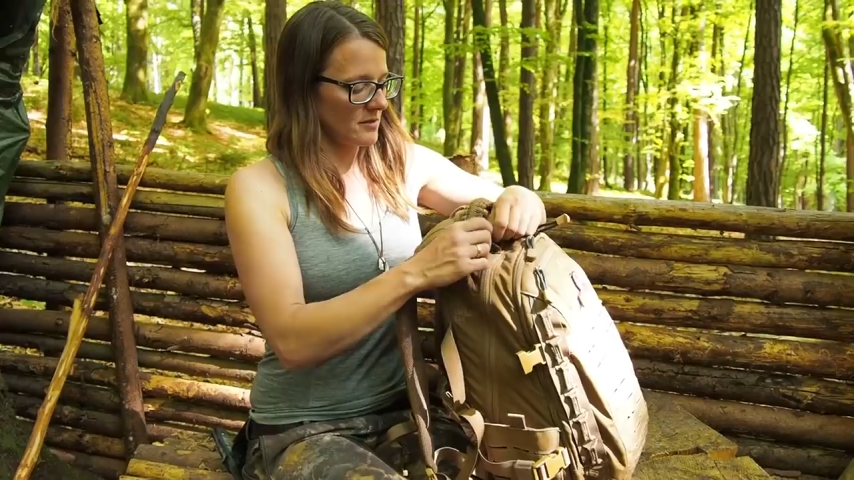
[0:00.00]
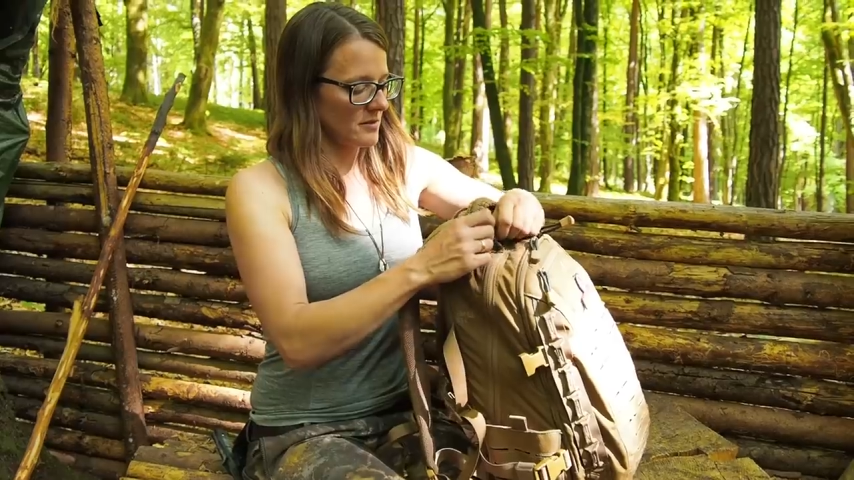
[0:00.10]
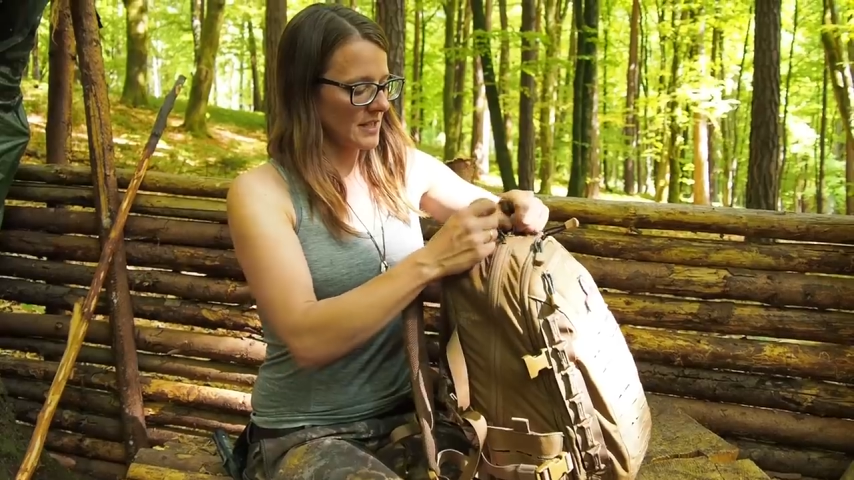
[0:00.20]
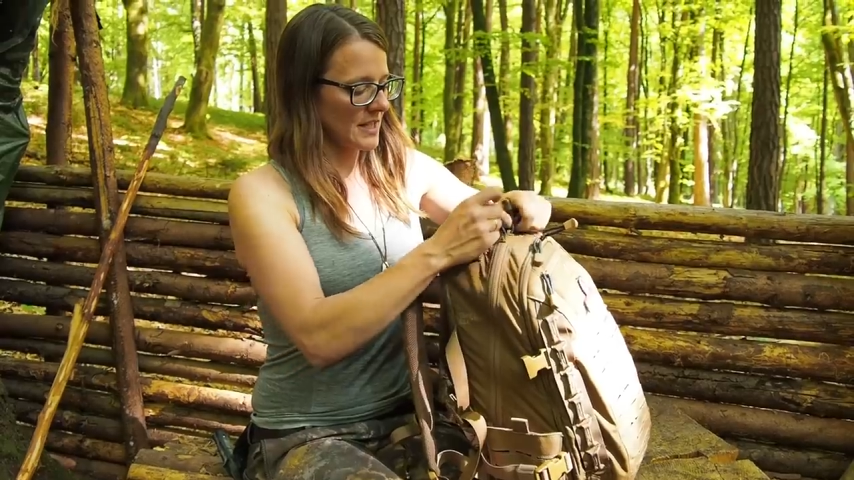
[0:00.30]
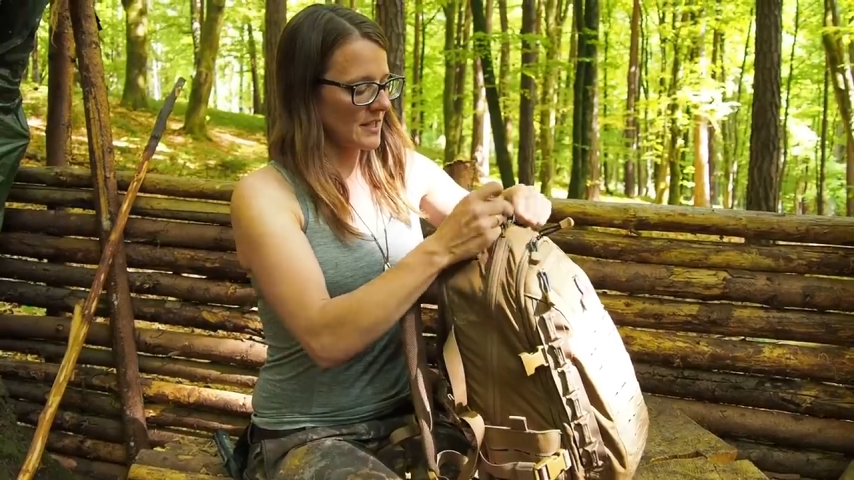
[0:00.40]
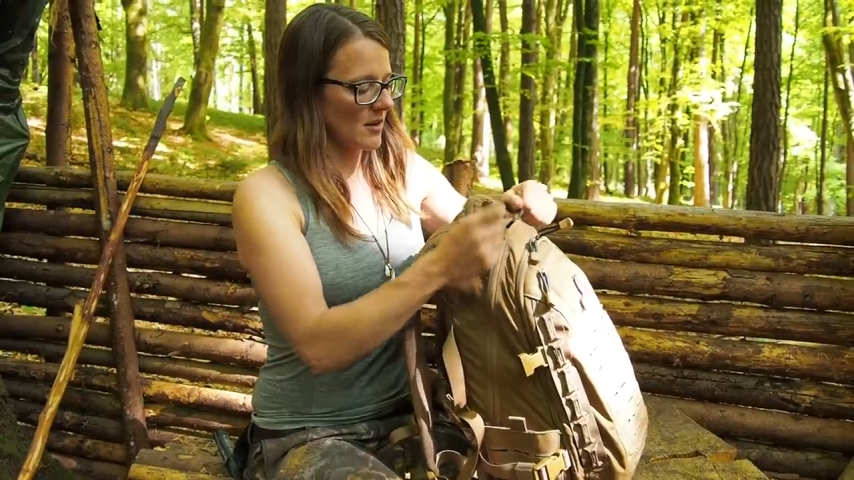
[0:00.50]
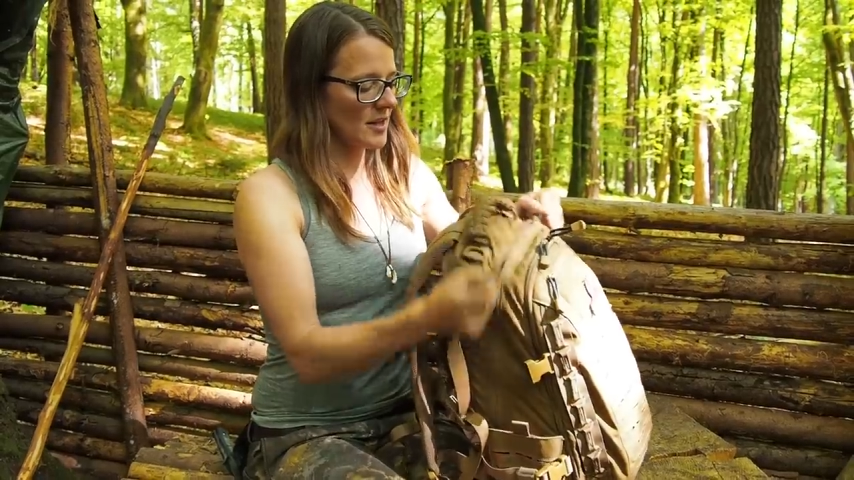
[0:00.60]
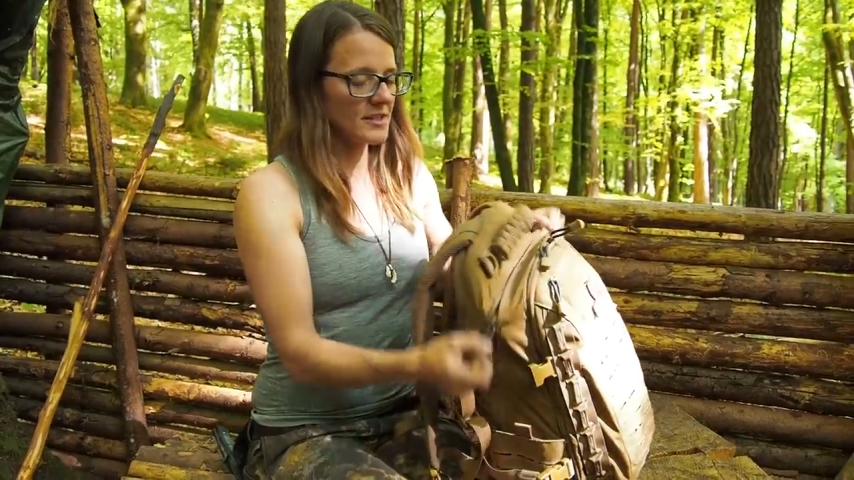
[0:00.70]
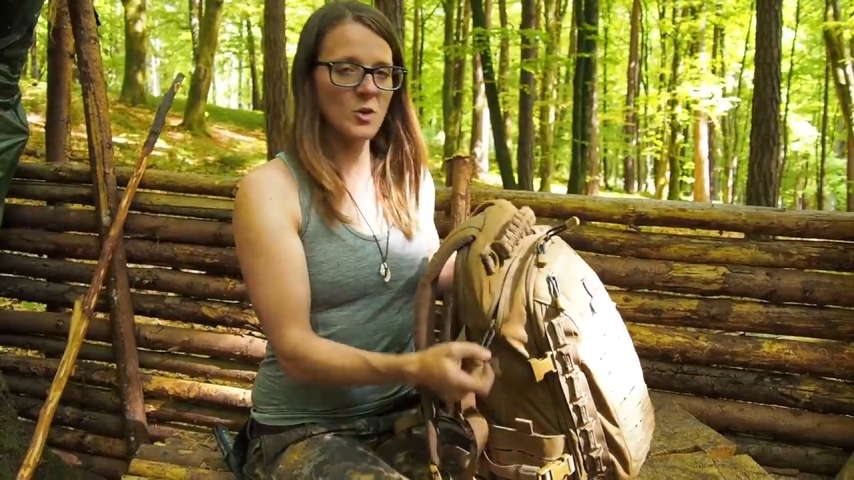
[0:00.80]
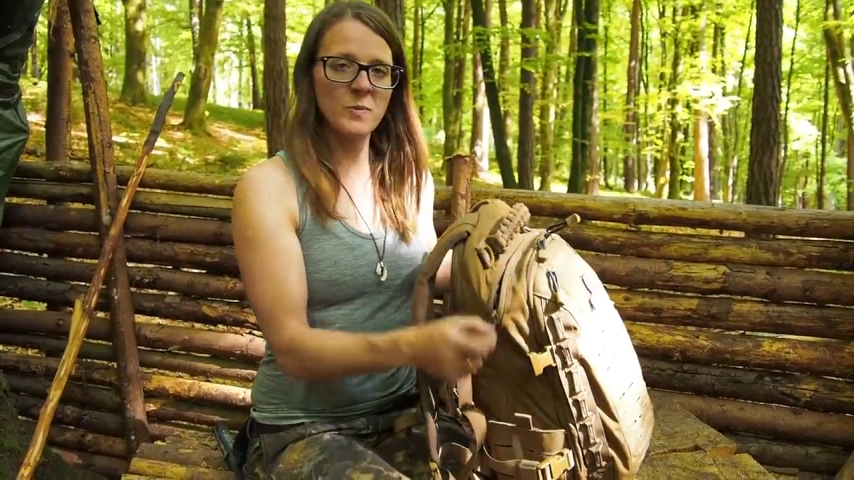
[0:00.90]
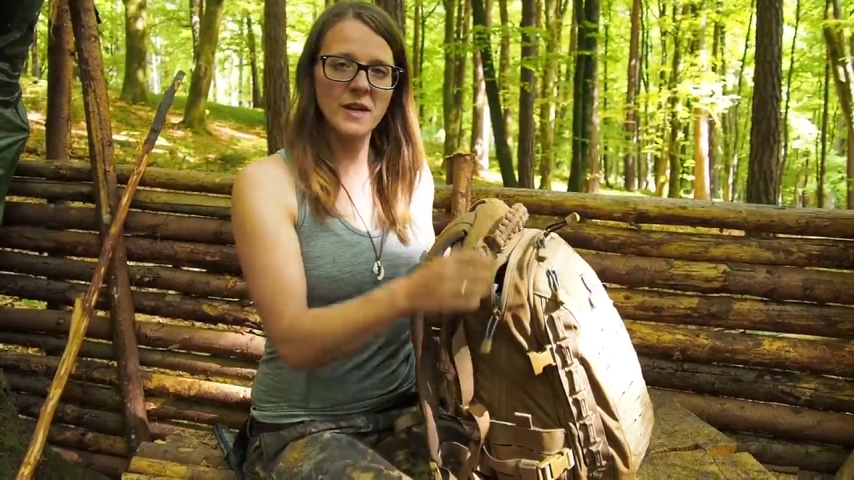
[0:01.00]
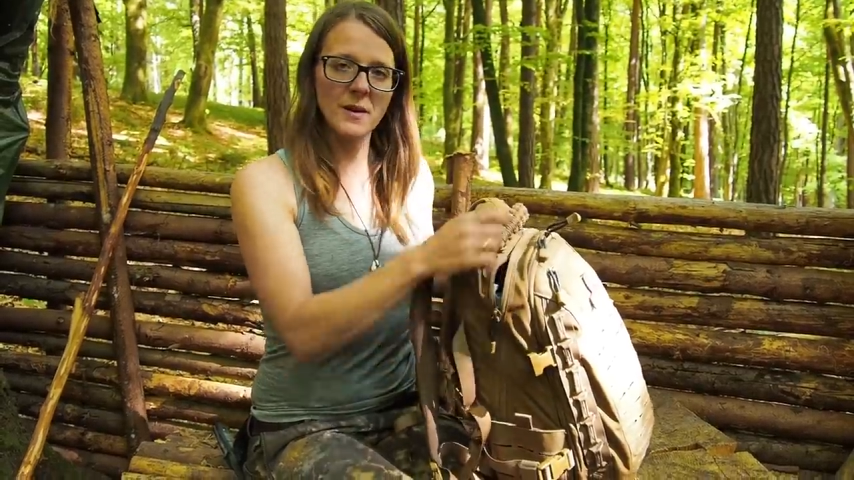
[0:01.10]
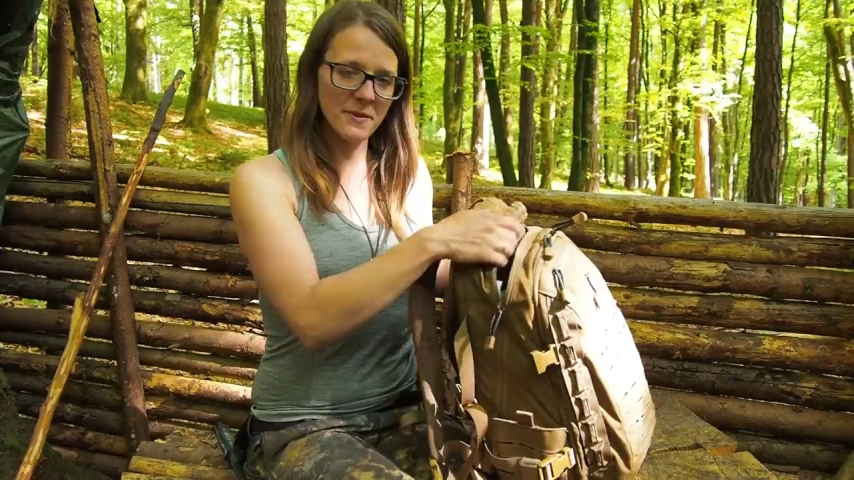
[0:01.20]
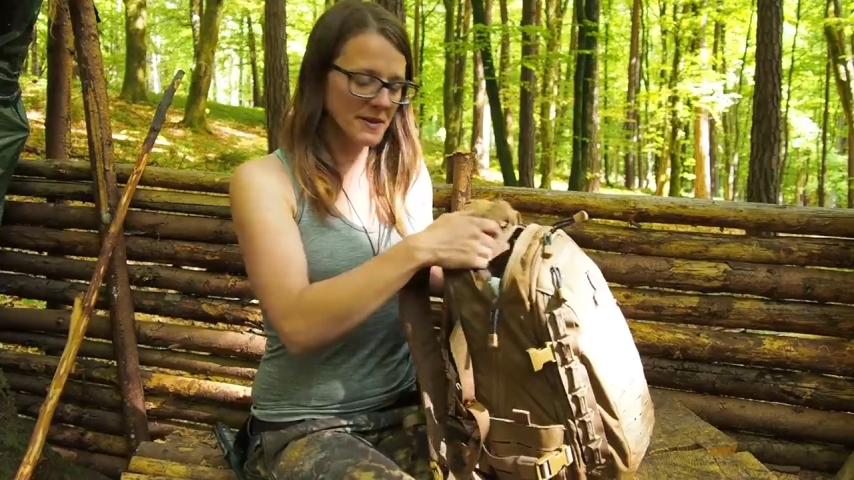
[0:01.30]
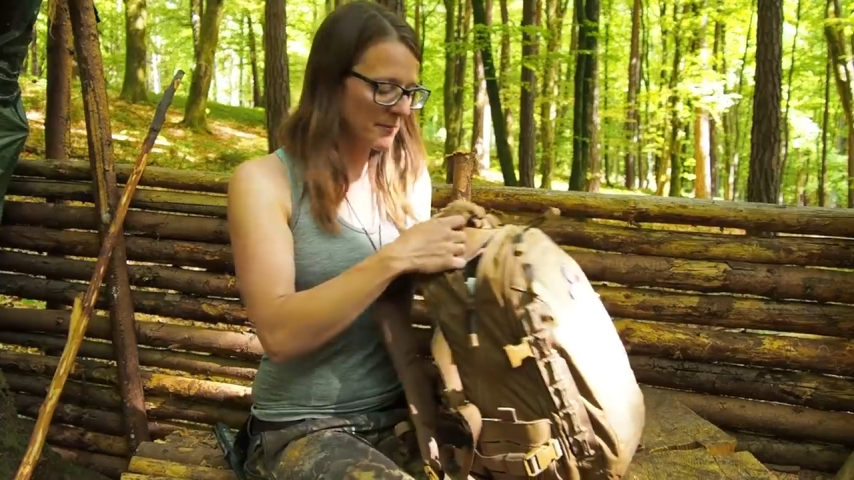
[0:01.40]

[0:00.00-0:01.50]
Okay, now let's open up